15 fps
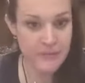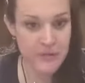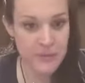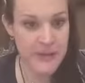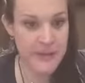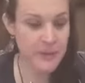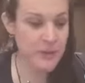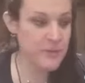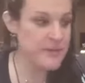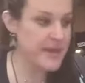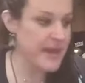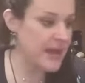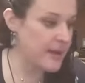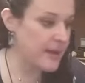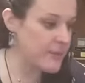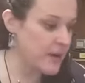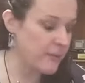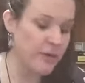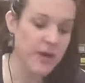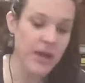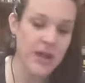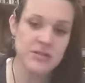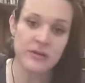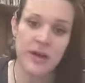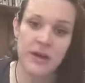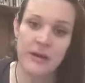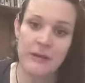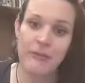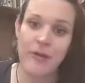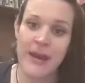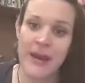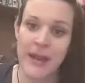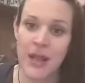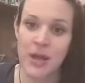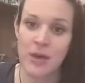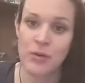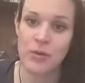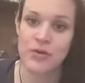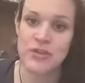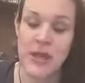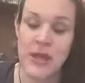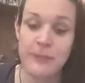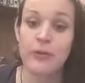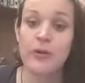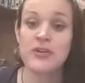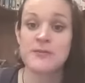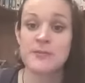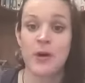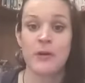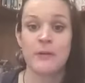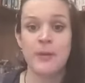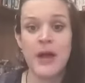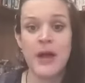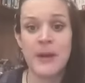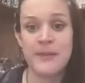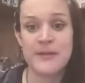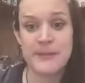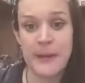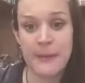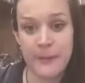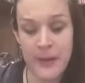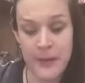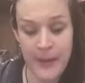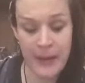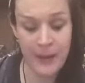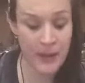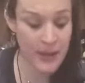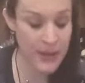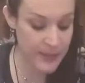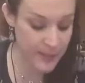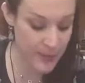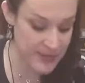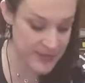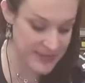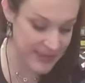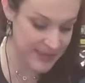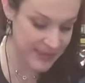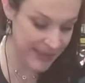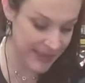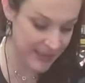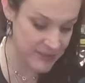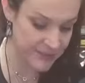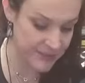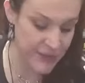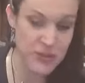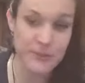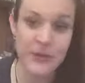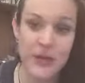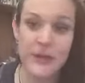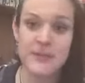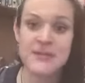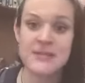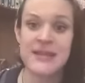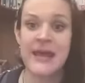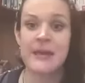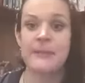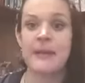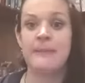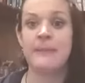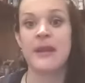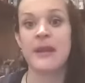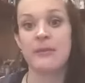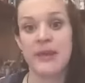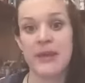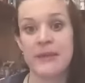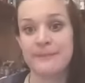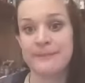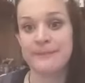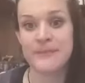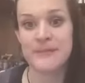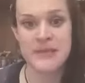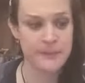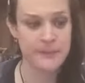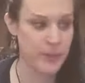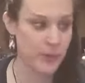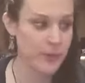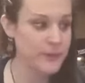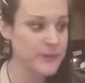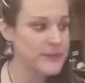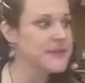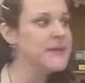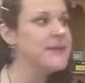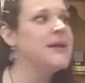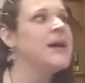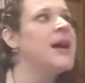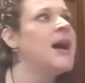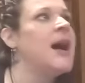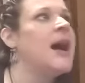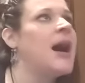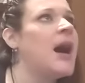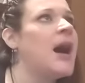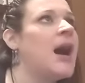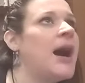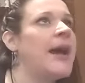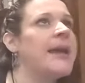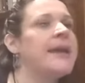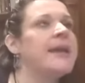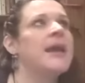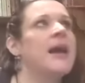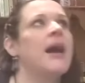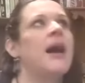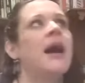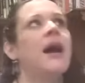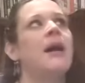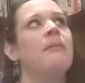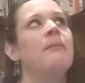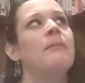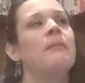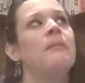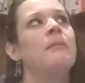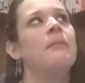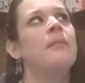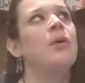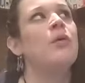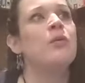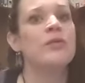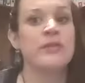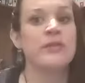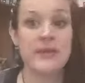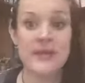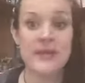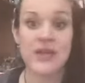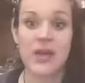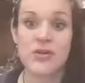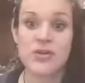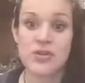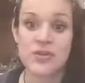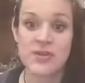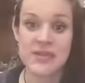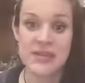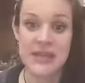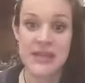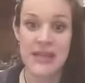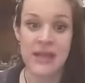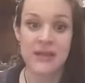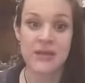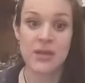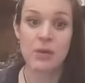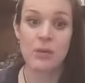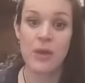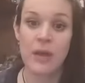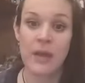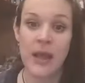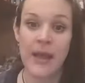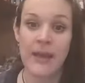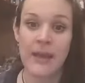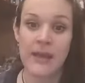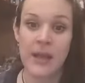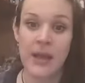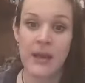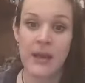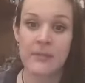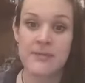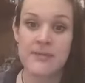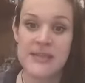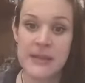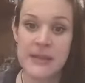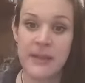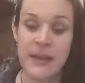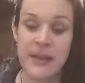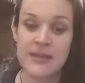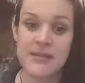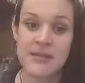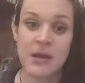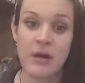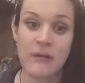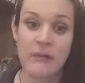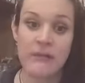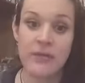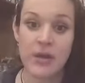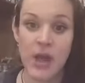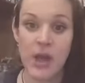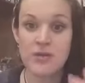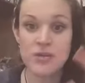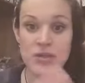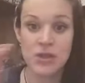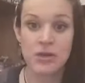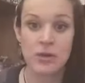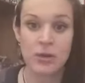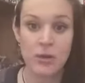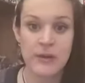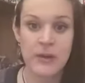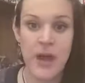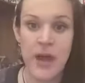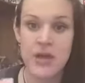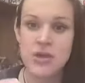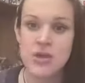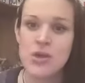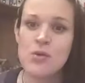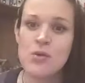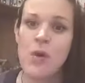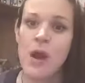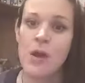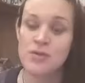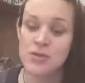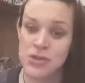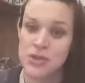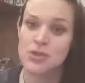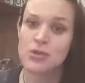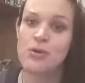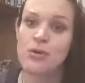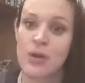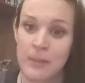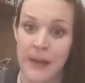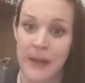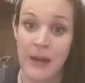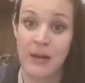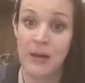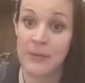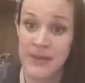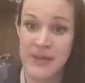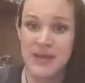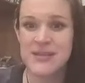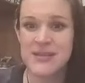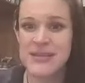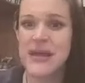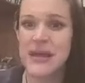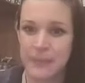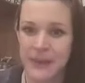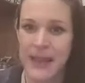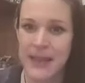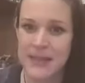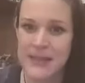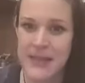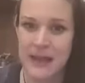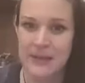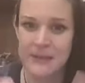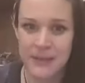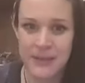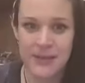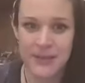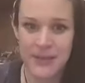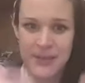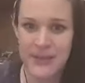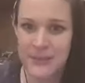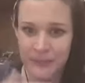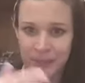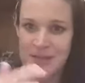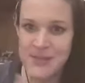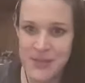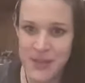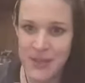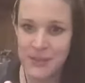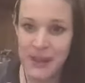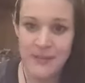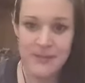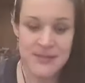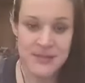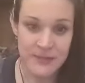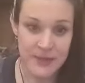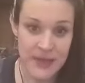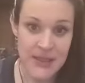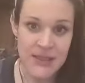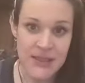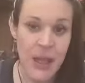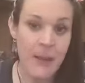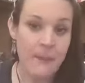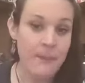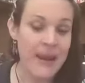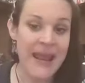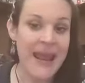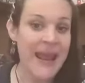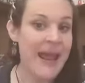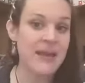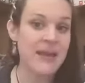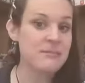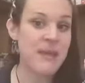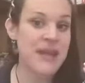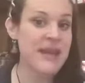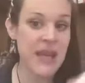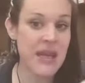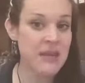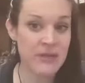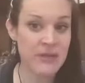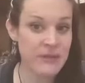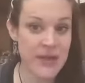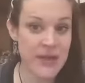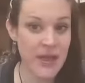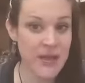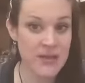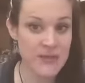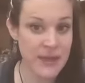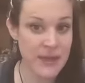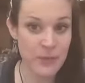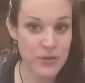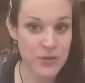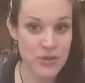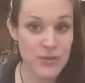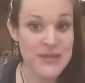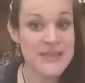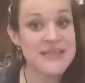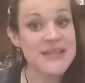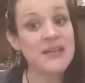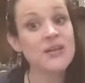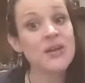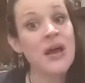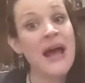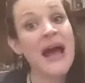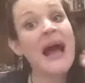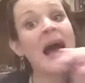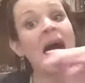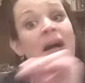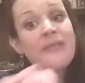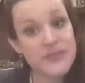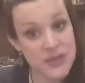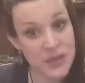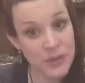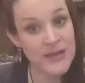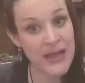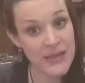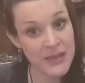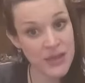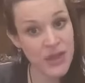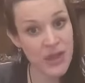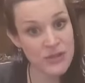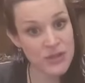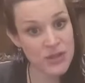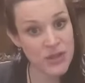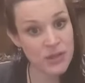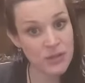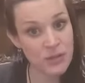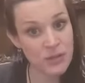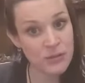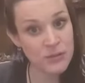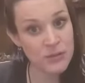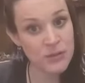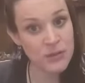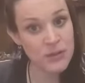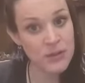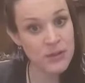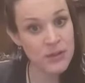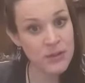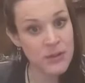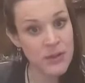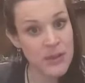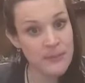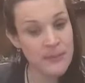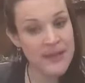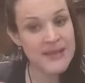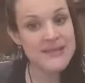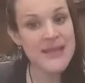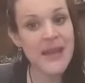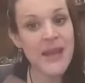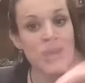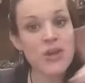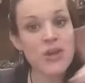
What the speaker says: the people who were there, I'm currently running a course, Prosper on Purpose, about understanding how to find your purpose and how to make money with it. Simple. All the videos you'll see that were like snippets of the coaching call that I knew what I was going to talk about. I mean, you could see I'd planned out the certain amounts of it, but I hadn't made any of the videos for that module until after we'd had the coaching call, because then I